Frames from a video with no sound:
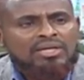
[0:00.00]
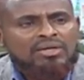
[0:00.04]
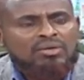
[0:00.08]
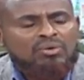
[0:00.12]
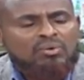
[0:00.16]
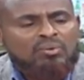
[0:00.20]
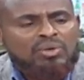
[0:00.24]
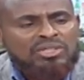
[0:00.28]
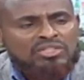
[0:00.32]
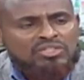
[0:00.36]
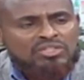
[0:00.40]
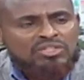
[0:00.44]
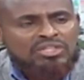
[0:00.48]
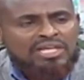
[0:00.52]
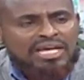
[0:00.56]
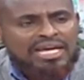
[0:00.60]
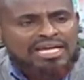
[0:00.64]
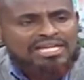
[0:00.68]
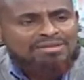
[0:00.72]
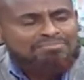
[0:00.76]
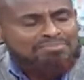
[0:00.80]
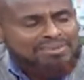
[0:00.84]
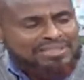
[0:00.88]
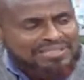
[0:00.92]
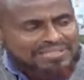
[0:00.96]
what they are
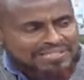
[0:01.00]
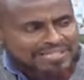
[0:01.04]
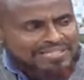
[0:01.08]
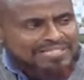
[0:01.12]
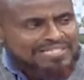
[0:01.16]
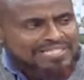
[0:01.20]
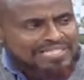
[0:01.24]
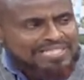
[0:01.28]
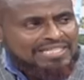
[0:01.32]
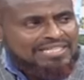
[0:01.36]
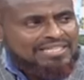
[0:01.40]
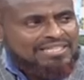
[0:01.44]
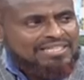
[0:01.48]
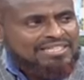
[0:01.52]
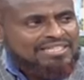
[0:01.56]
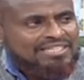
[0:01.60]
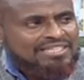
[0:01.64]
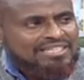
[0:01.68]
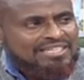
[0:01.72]
representing,